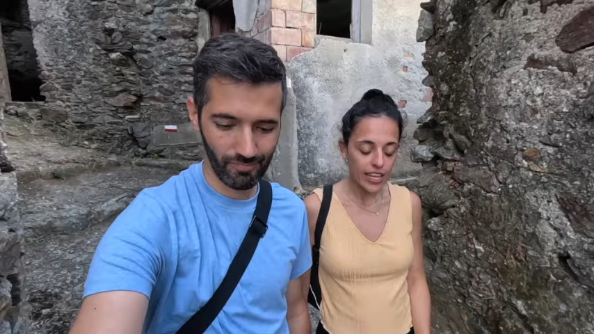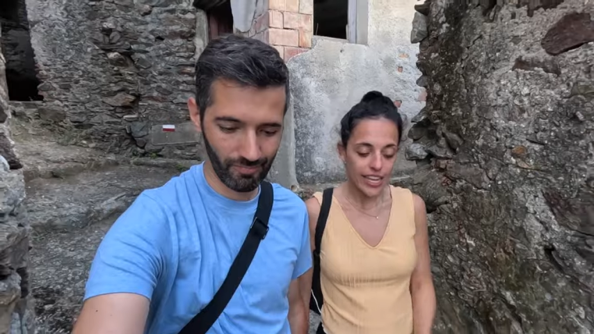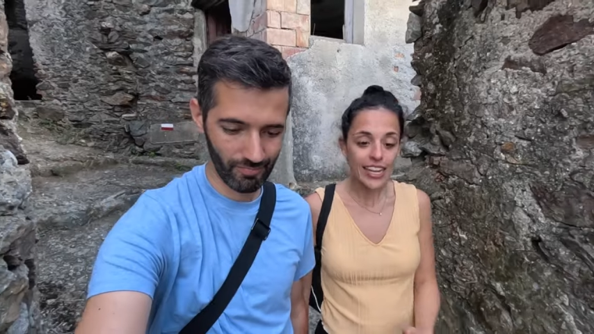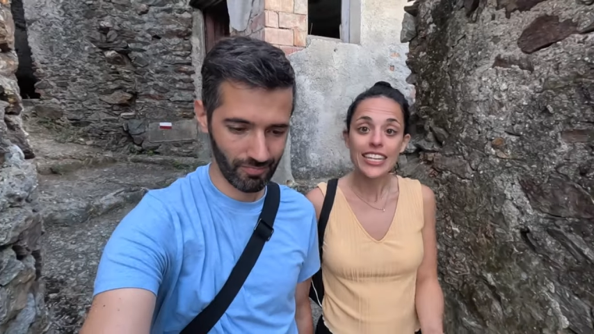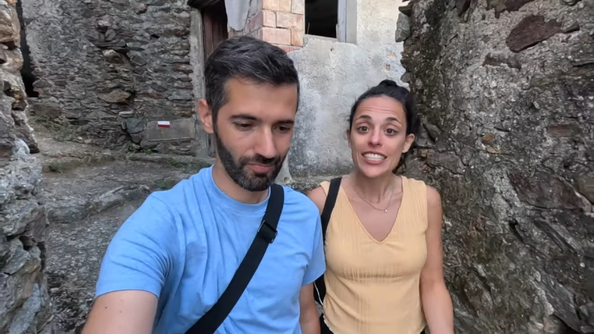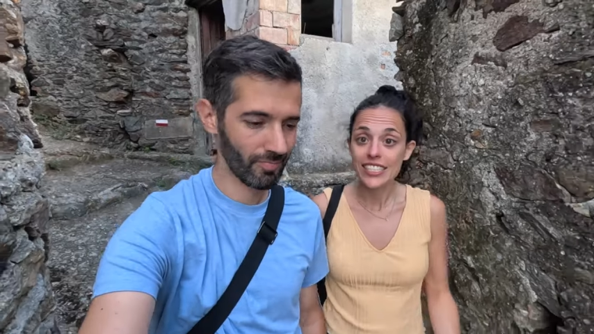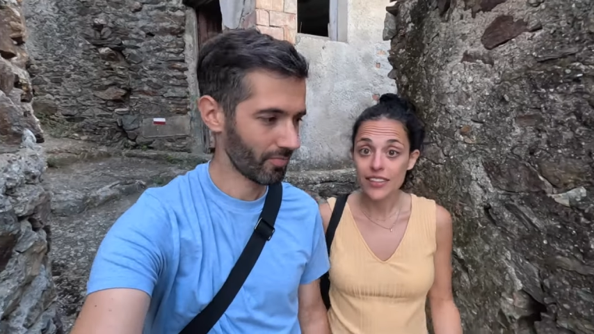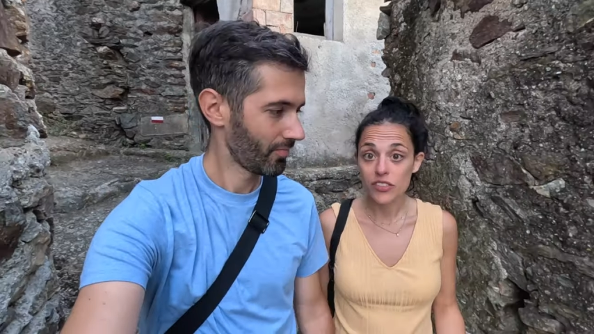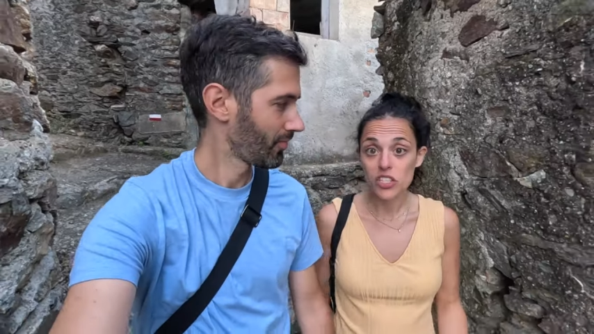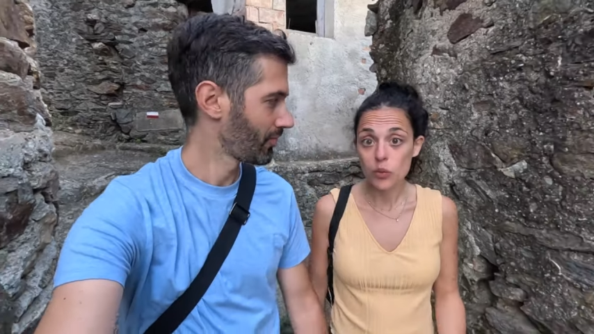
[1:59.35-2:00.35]
Speaker 1: In nineteen
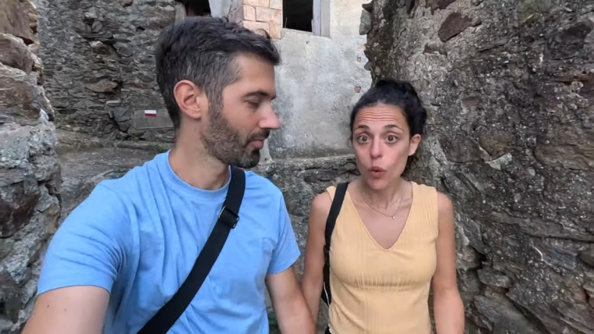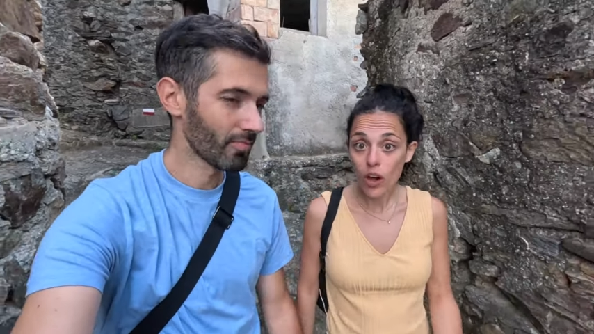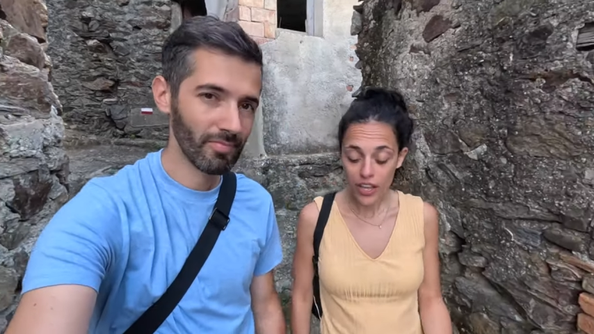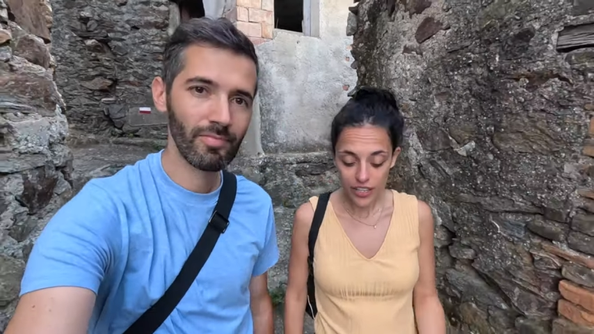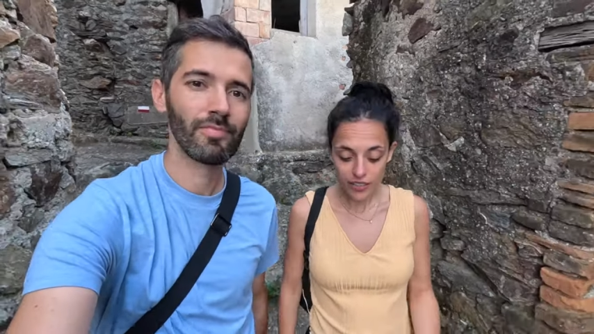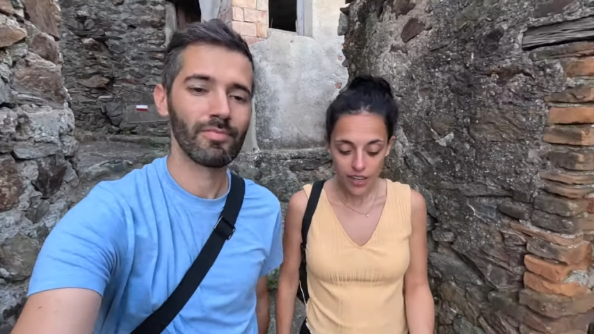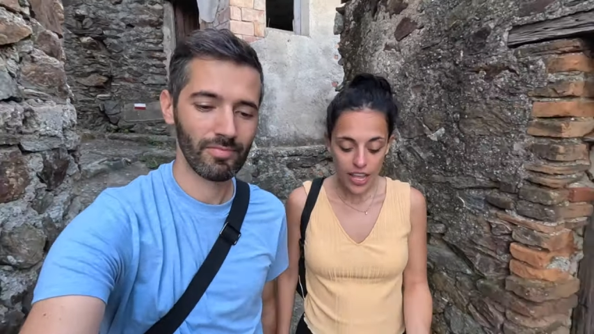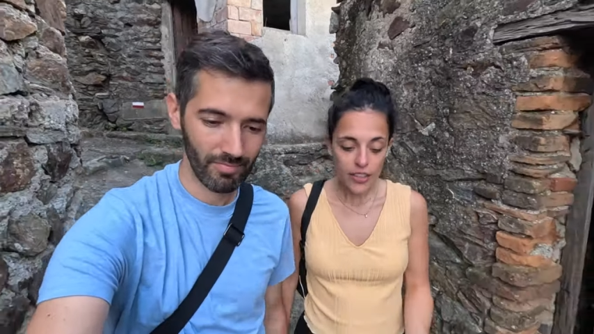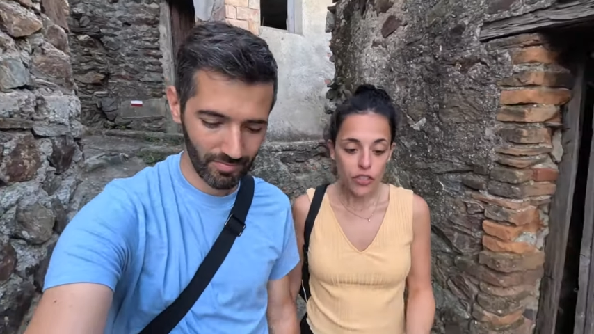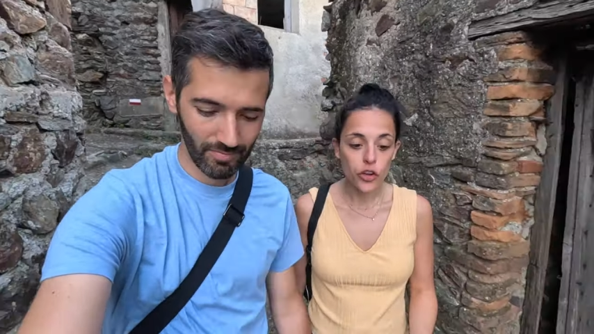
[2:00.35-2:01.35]
seventy-one,
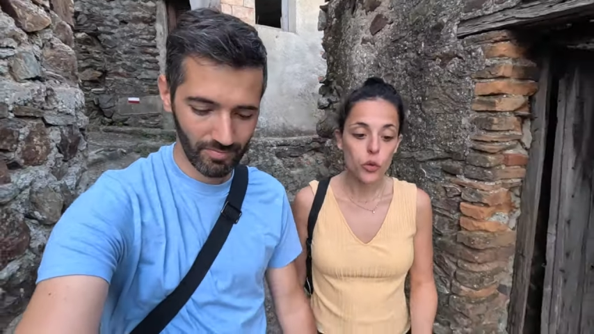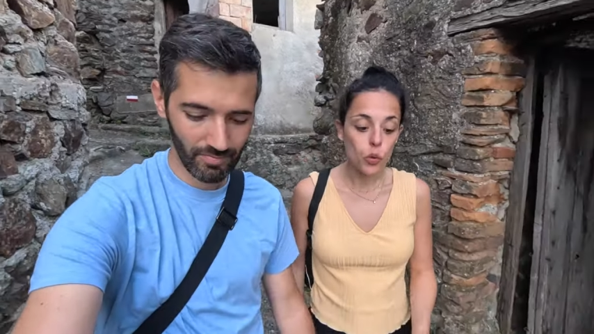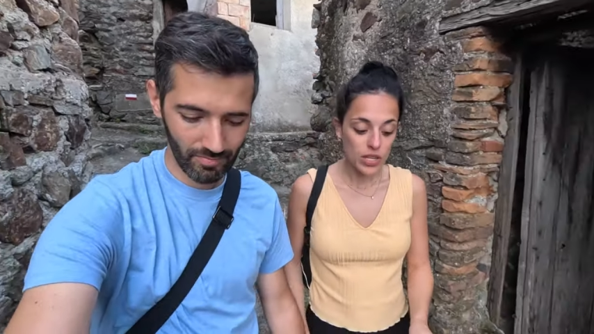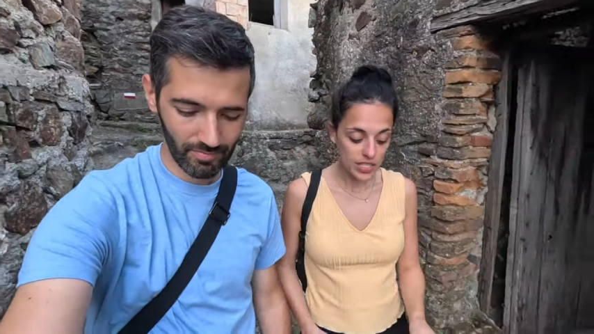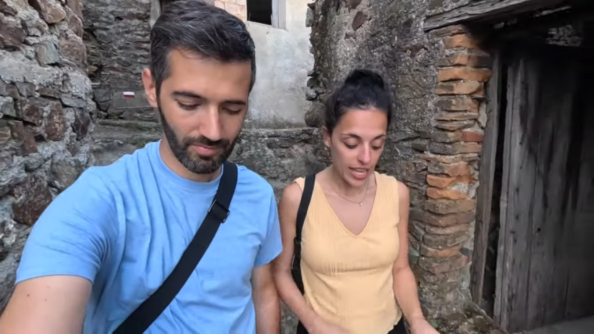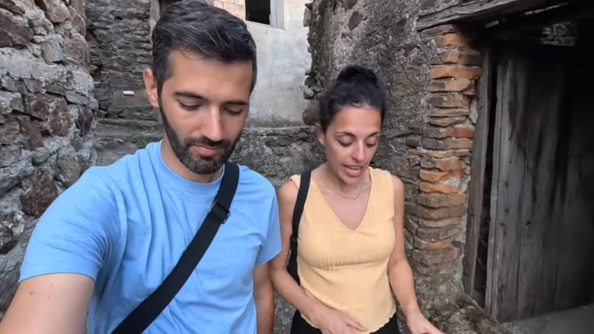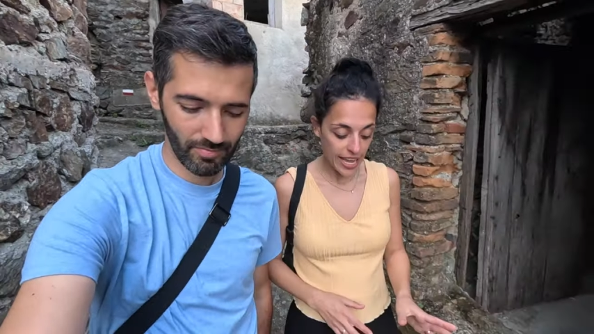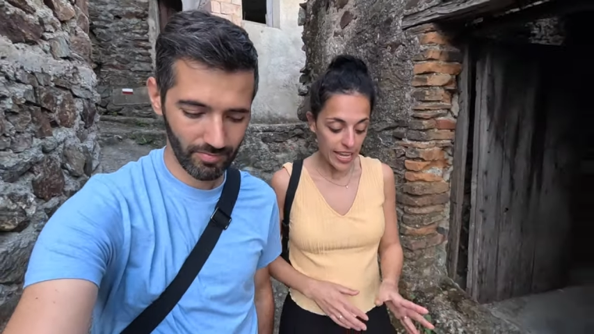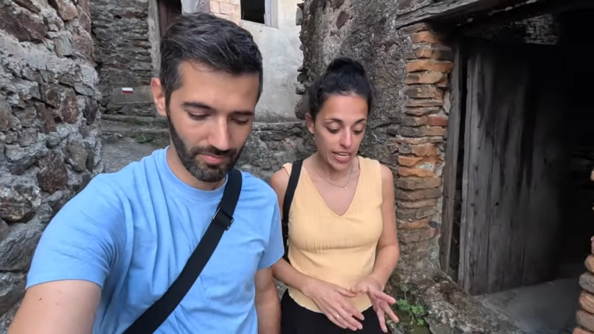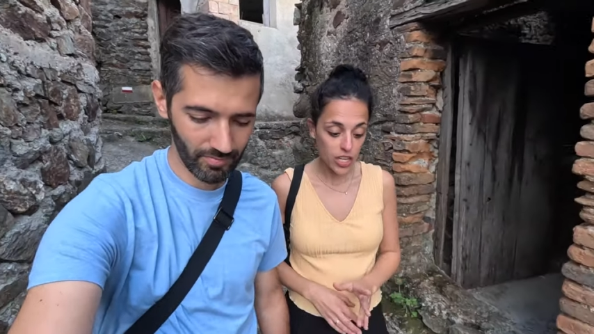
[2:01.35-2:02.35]
there was
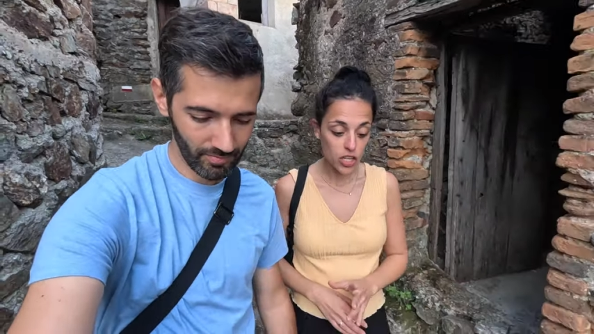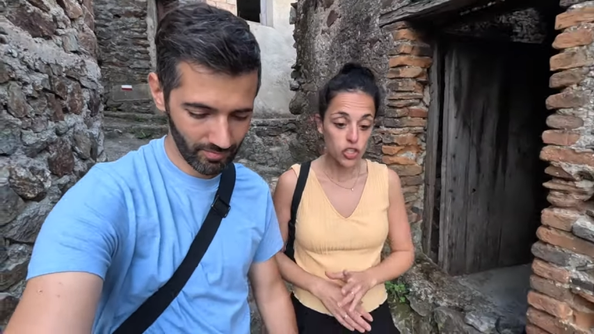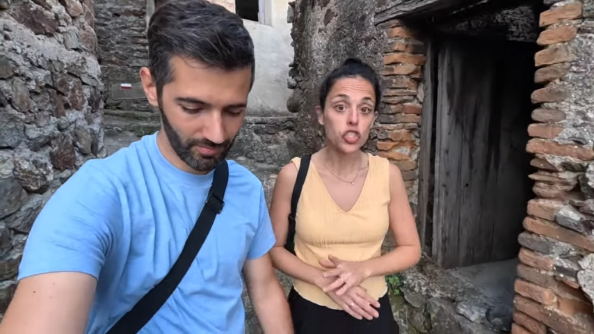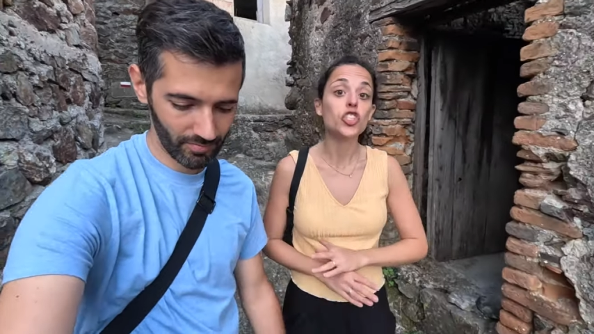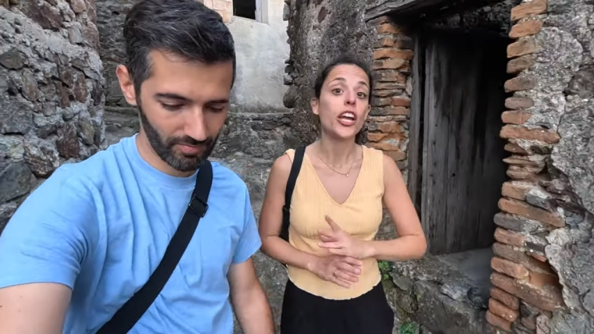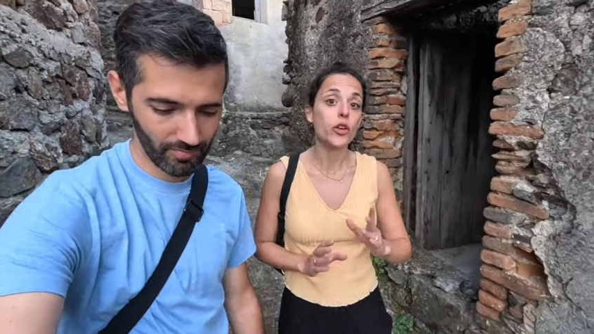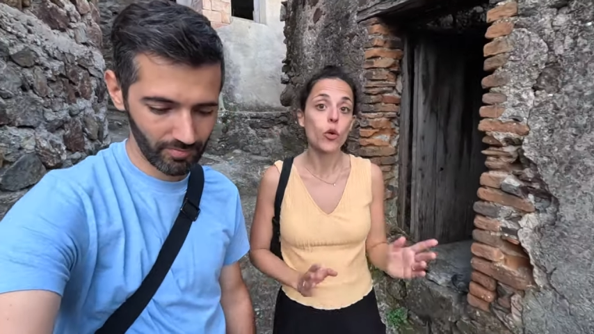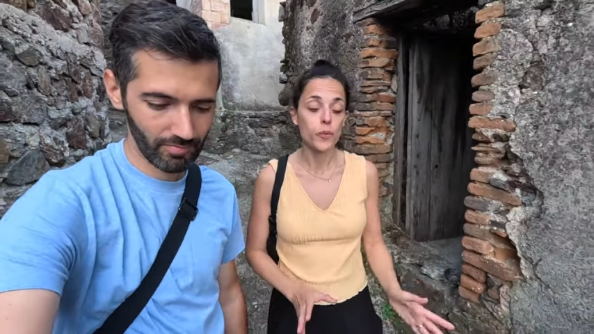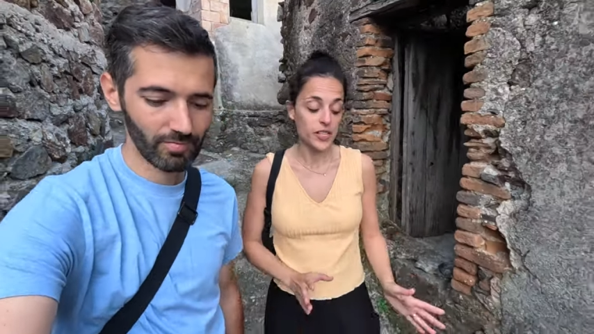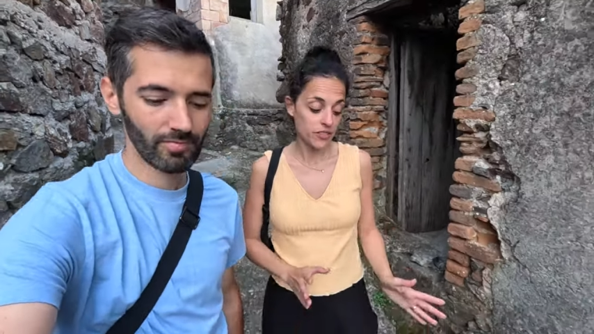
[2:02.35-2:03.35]
a ginormous